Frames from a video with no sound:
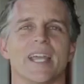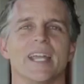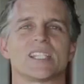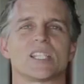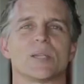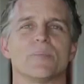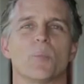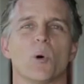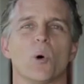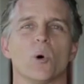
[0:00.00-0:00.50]

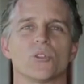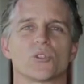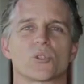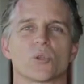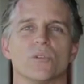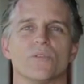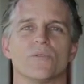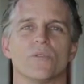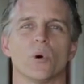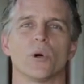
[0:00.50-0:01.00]
It's important
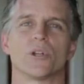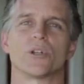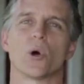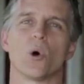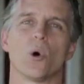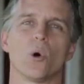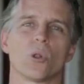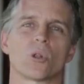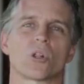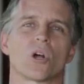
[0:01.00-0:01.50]
to avoid
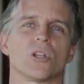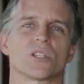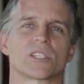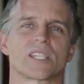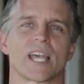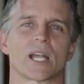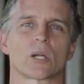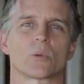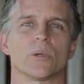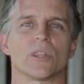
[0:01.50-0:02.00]
all
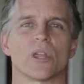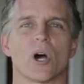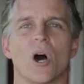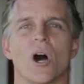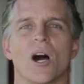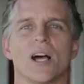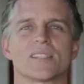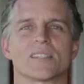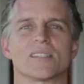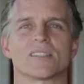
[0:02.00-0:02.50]
contact with
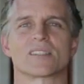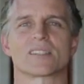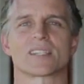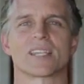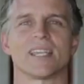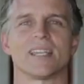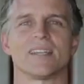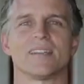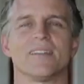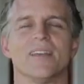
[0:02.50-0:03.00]
eyes and
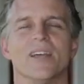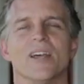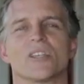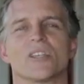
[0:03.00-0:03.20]
skin,